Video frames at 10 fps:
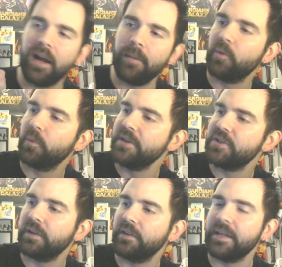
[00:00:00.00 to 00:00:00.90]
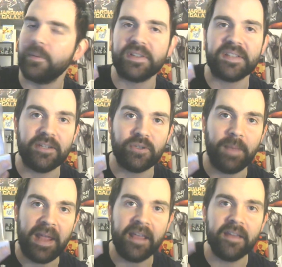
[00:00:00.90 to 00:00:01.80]
originally was a
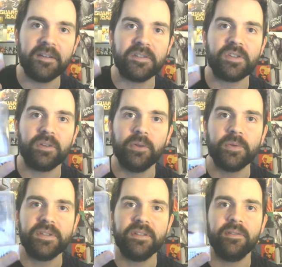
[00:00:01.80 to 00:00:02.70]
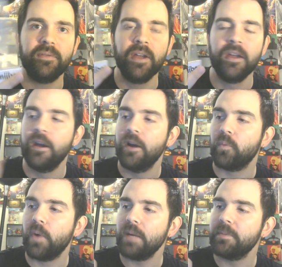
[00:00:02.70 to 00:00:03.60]
Japan-exclusive
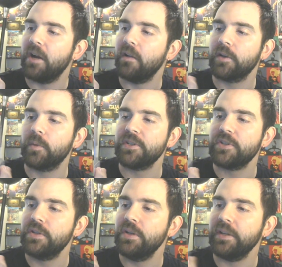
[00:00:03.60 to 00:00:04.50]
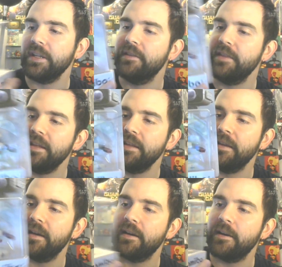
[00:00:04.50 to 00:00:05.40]
ROB color, which took
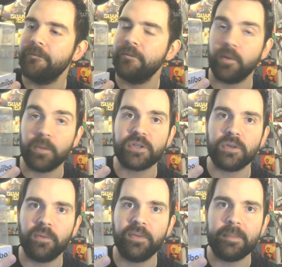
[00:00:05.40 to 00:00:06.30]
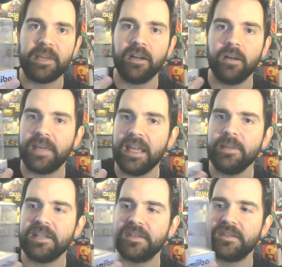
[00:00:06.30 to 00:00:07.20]
the original Famicom
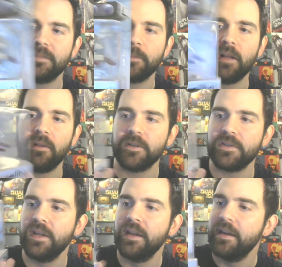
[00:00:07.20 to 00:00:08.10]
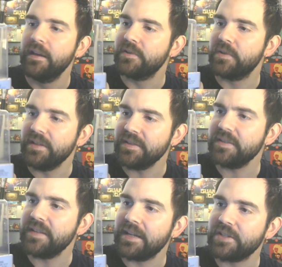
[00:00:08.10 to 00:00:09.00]
gaming system colors. So this
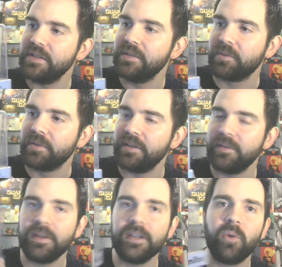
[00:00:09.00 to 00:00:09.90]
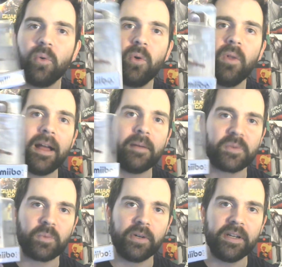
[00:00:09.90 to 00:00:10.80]
is actually really, really cool. I
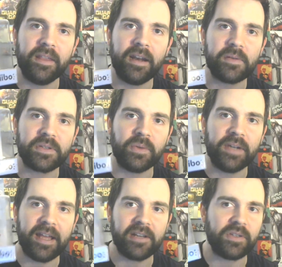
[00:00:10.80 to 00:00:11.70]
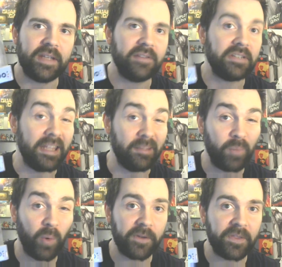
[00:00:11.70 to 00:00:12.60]
was worried that I was going to actually have to
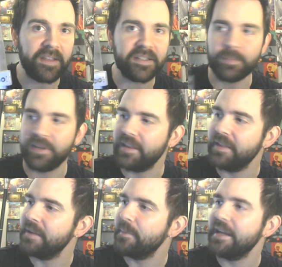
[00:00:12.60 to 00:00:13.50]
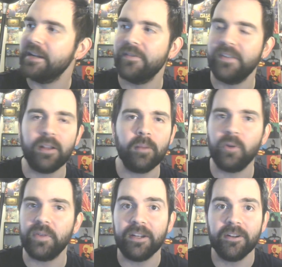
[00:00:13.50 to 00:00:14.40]
import this, but then they made it
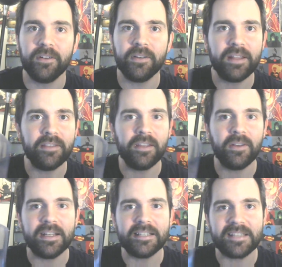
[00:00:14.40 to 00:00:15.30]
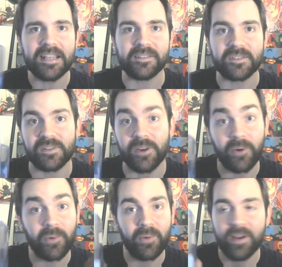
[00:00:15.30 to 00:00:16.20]
available here in the United States,
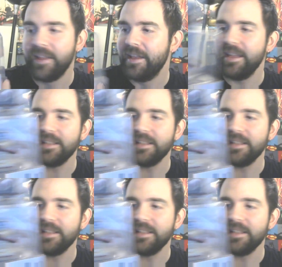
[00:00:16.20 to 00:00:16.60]
so it's